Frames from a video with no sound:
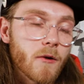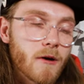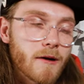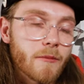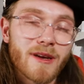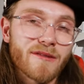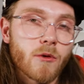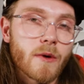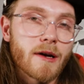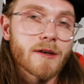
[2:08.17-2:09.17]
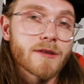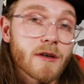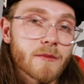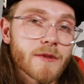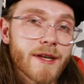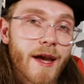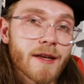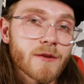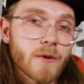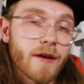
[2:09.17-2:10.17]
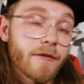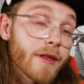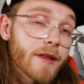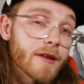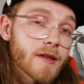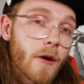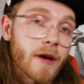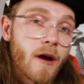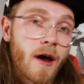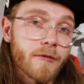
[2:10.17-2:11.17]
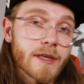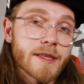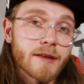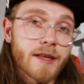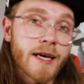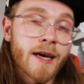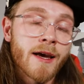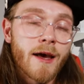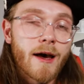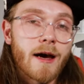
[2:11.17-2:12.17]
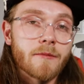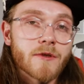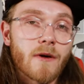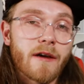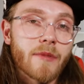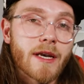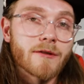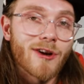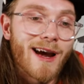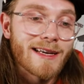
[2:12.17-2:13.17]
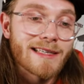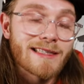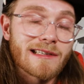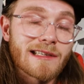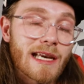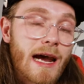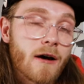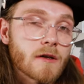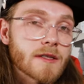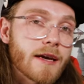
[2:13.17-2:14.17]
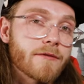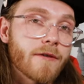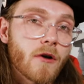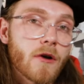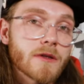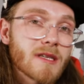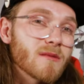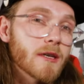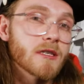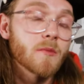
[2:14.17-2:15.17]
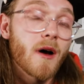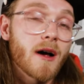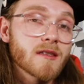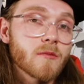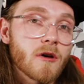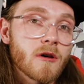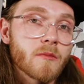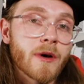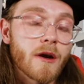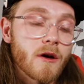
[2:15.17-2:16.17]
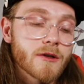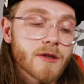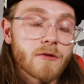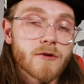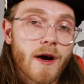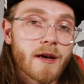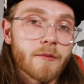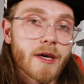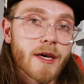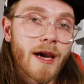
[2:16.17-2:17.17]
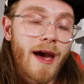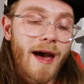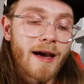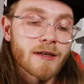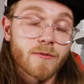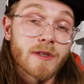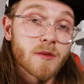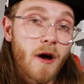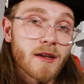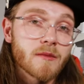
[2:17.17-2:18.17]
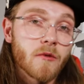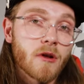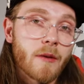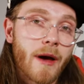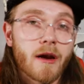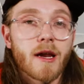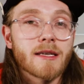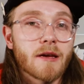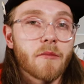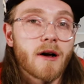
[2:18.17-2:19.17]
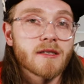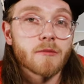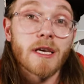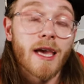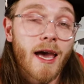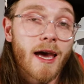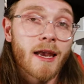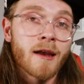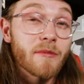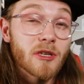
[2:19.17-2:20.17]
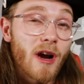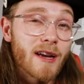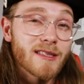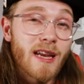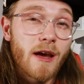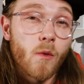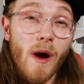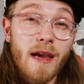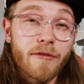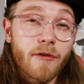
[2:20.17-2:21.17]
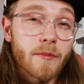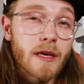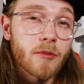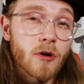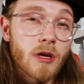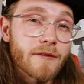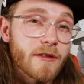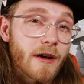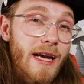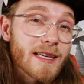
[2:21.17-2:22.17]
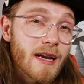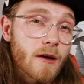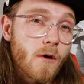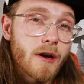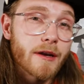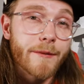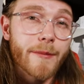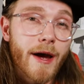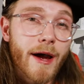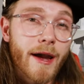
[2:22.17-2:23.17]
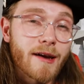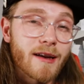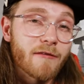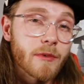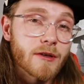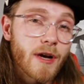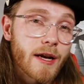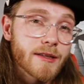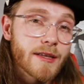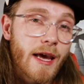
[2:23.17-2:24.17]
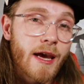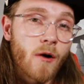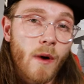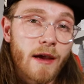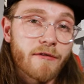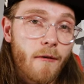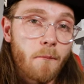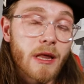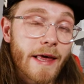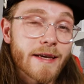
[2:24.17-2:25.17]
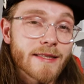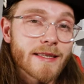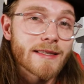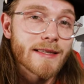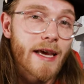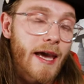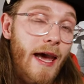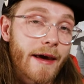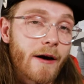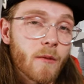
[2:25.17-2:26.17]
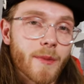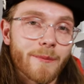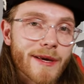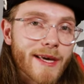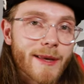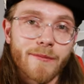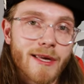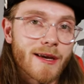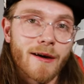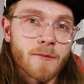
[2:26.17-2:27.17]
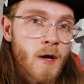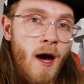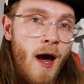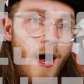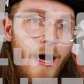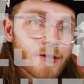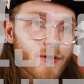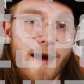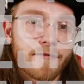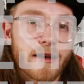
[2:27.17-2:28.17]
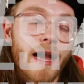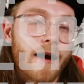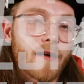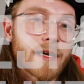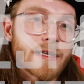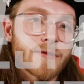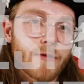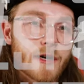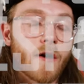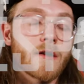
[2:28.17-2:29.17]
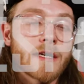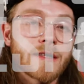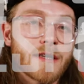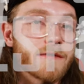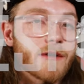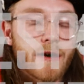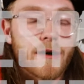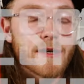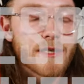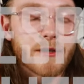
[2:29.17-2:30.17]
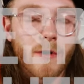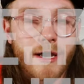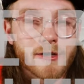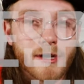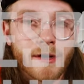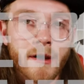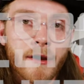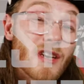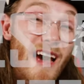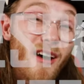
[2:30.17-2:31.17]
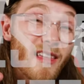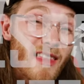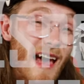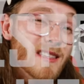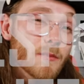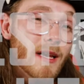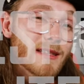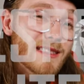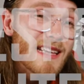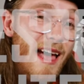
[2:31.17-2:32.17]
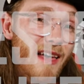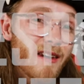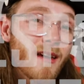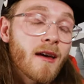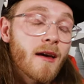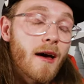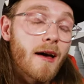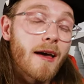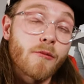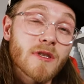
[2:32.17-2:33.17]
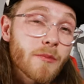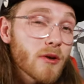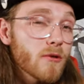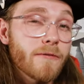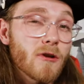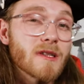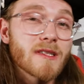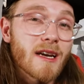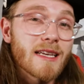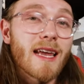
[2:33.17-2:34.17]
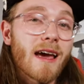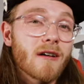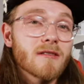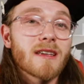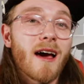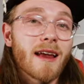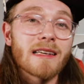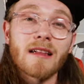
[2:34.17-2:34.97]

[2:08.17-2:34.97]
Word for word: I know we're in a bit of a weird circumstance with everything that's going on recently, um, so I've been trying to still get out and take photos as much as possible, but also try to be as responsible about it as I possibly can. I've been trying to stay away from people if there is anyone nearby, and I've been trying to stay away from places that can't help but being medium to high traffic areas regardless of the current situation. So now that that's been said, uh, it was a beautiful and sunny day outside.